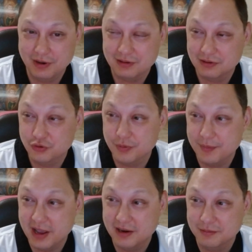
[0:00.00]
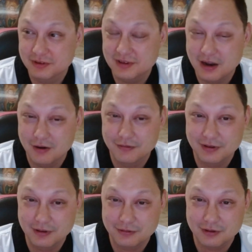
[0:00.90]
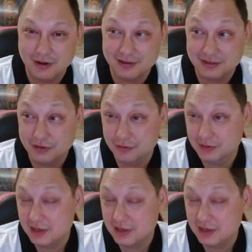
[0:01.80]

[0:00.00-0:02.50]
Superman himself in those lawsuits.